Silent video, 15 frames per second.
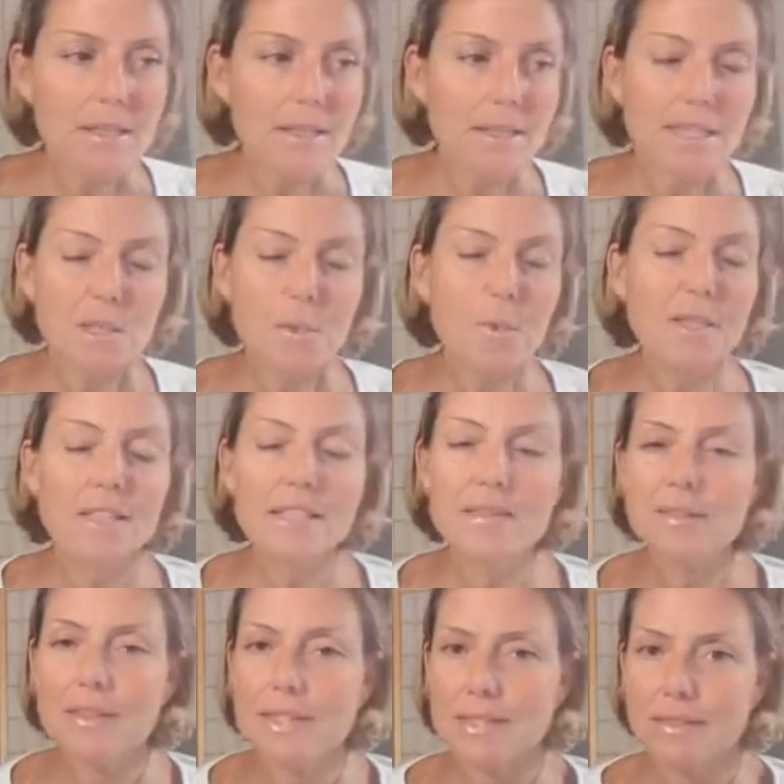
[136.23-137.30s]
You see, we live
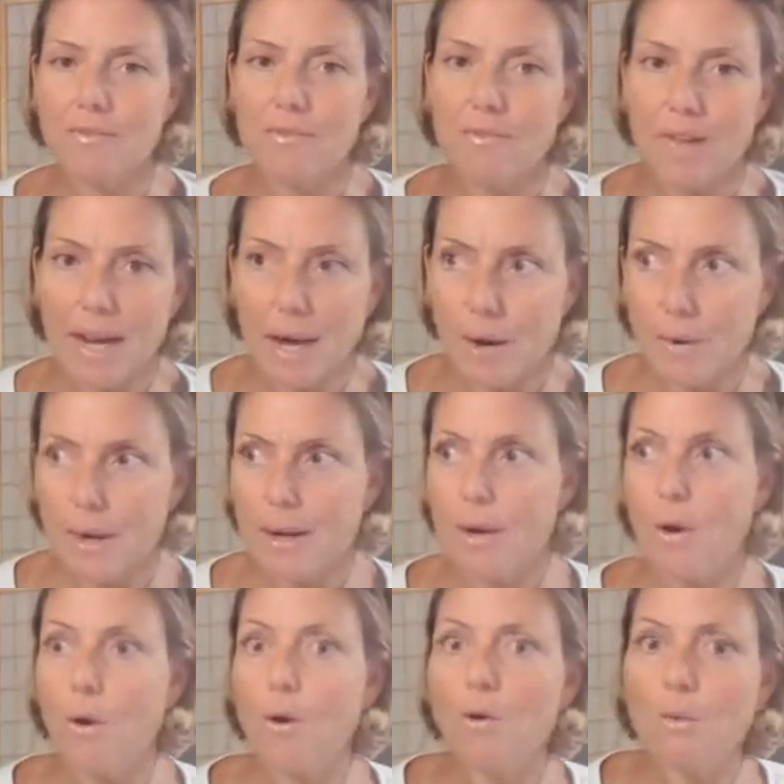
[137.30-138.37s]
in this
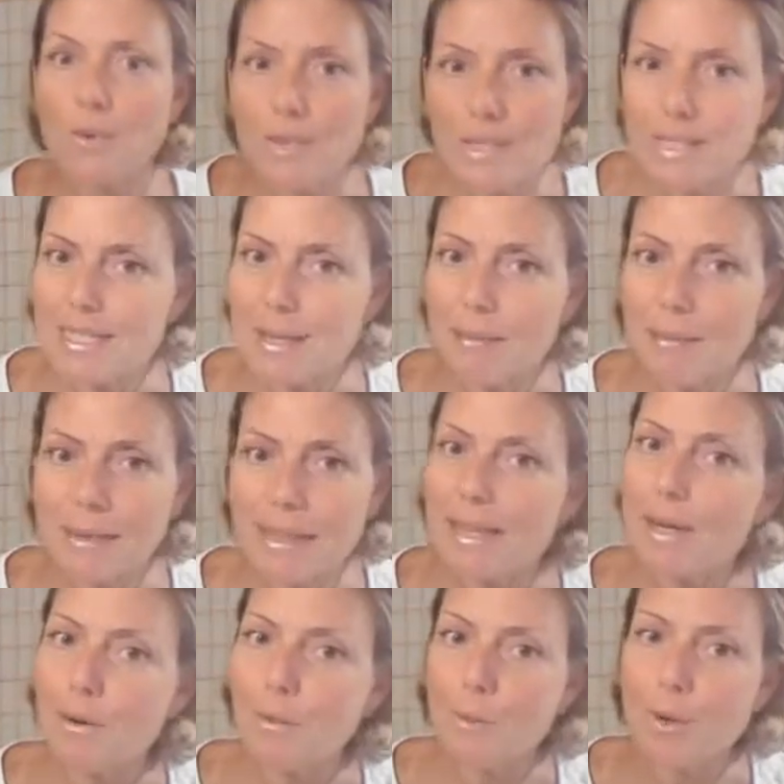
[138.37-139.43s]
very
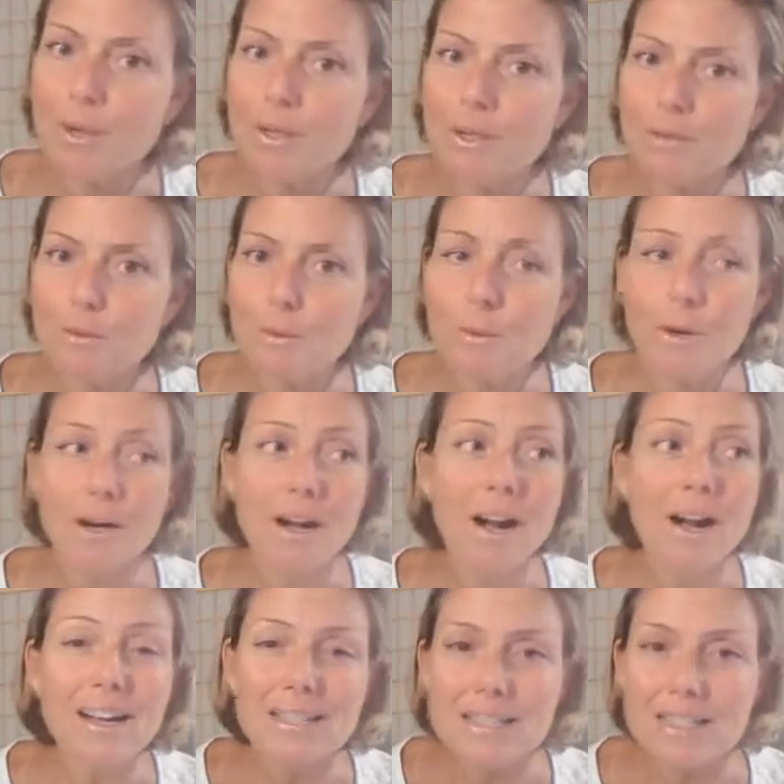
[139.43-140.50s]
overstimulated world where we're
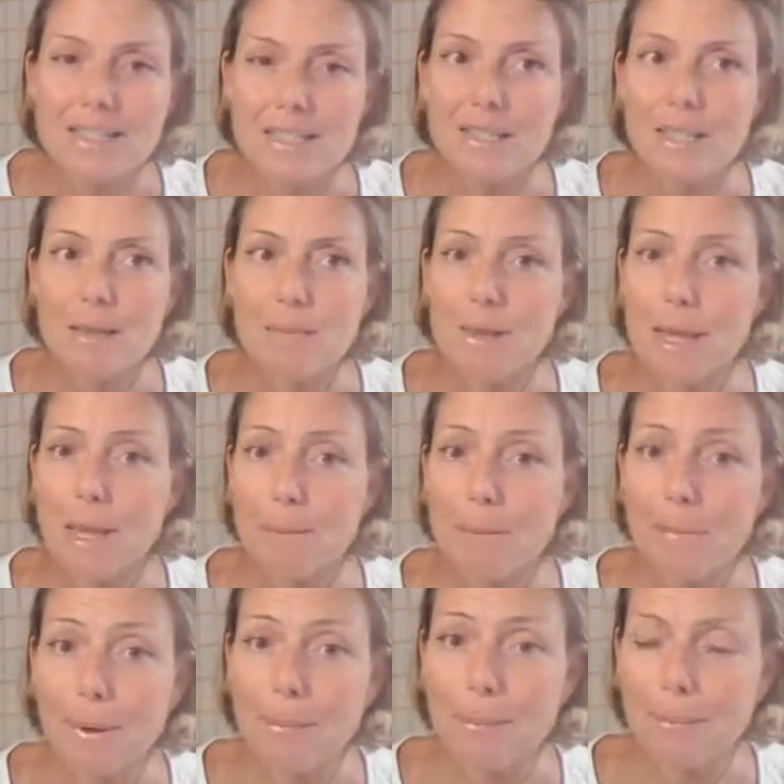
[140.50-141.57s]
constantly being
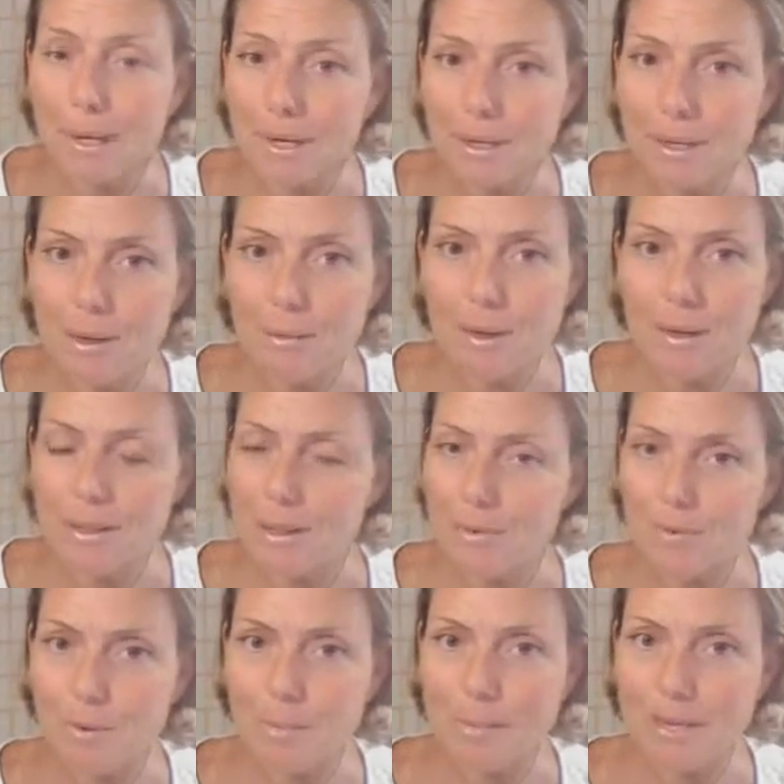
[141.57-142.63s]
bombarded with
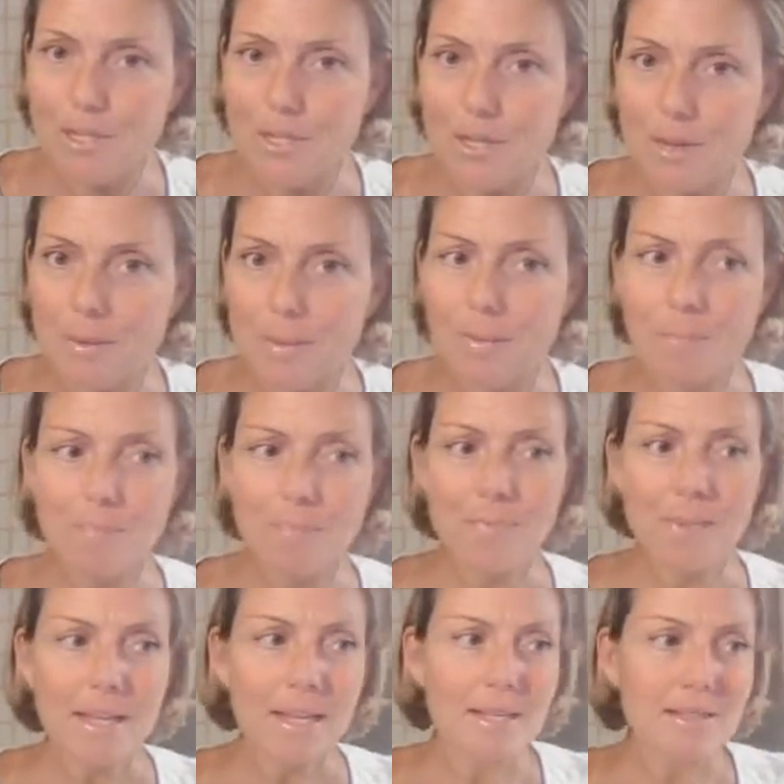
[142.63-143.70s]
information.
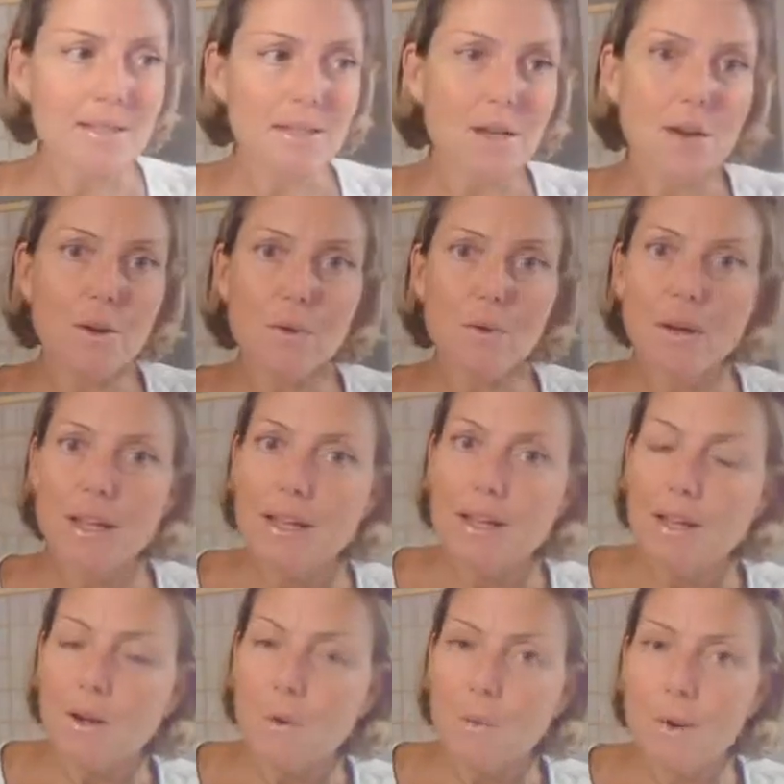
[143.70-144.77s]
And so
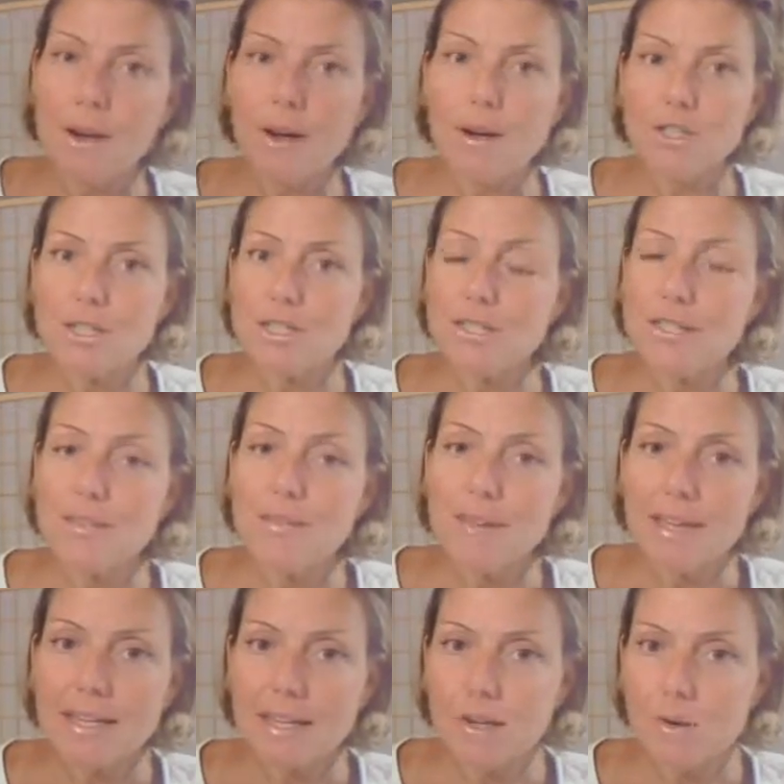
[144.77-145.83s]
we are just
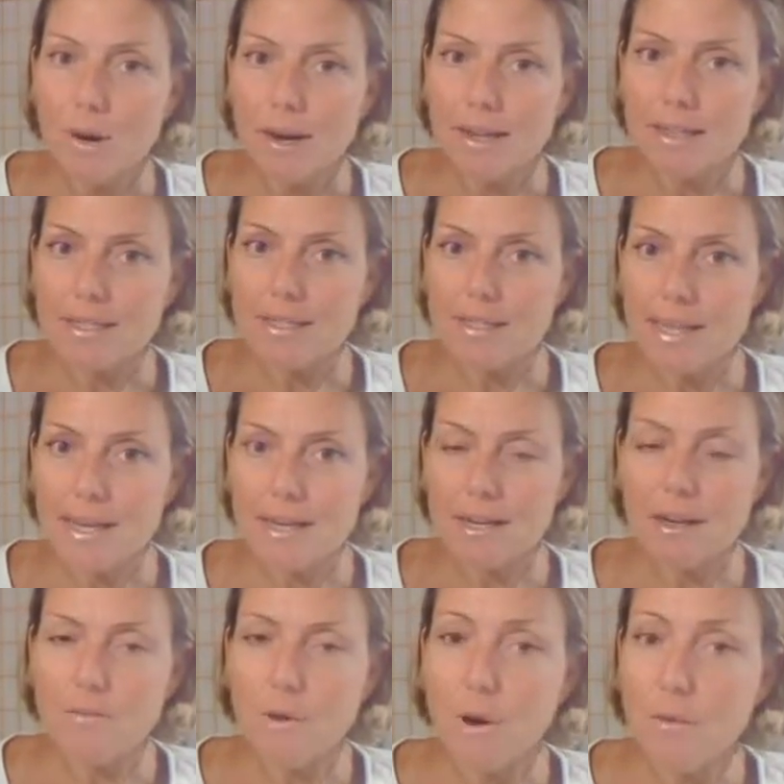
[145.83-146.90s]
living in a chronic state
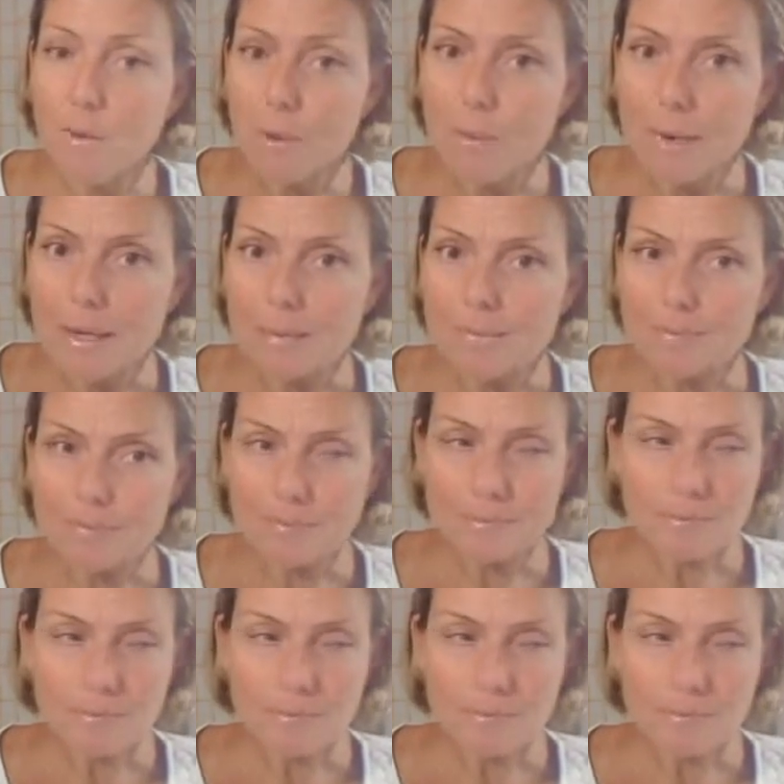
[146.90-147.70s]
of overwhelm.